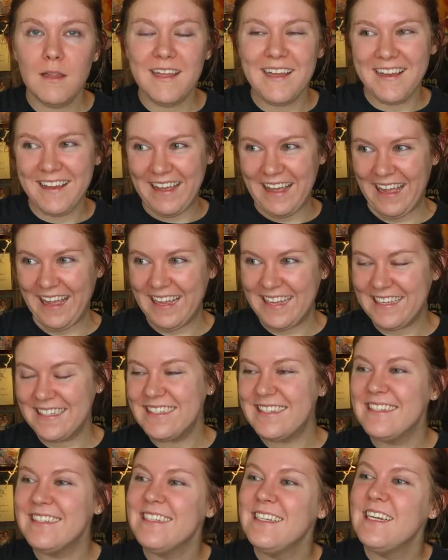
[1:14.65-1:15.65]

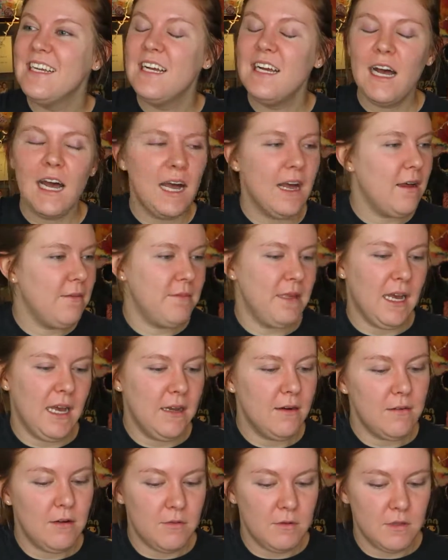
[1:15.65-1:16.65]
Okay. Yeah,
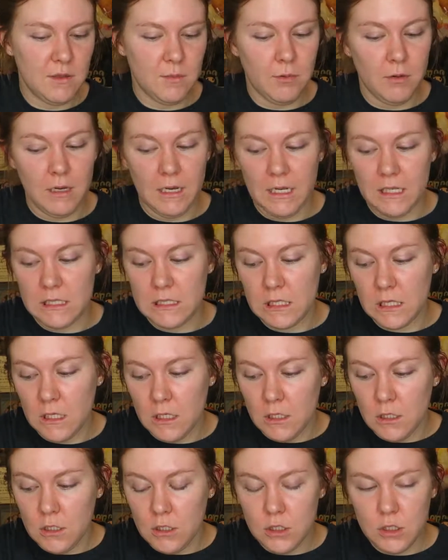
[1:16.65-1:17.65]
I don't know what the point is.
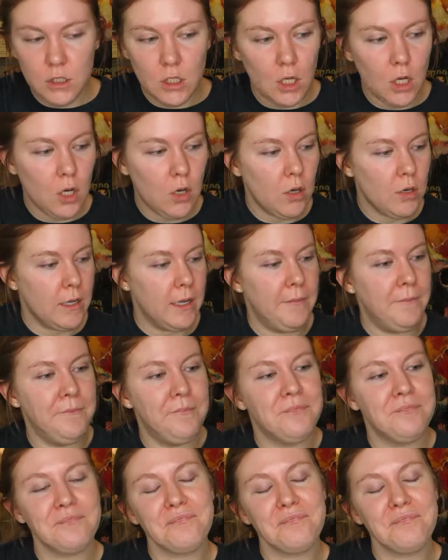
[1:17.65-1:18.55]
So okay.